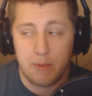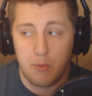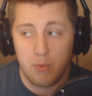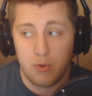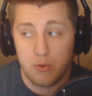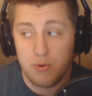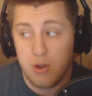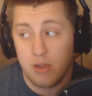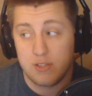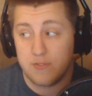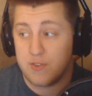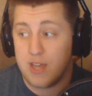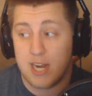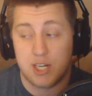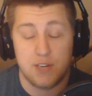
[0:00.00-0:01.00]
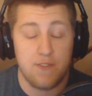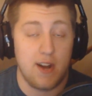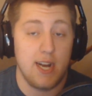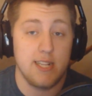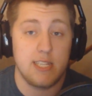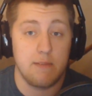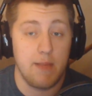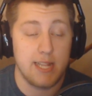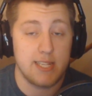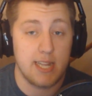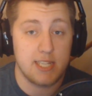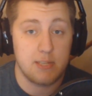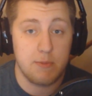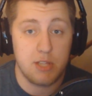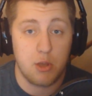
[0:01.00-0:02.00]
And who knows if he'll actually find a team? That's
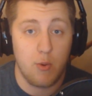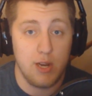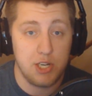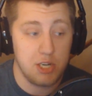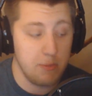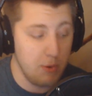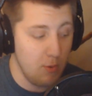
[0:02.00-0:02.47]
going to be the question.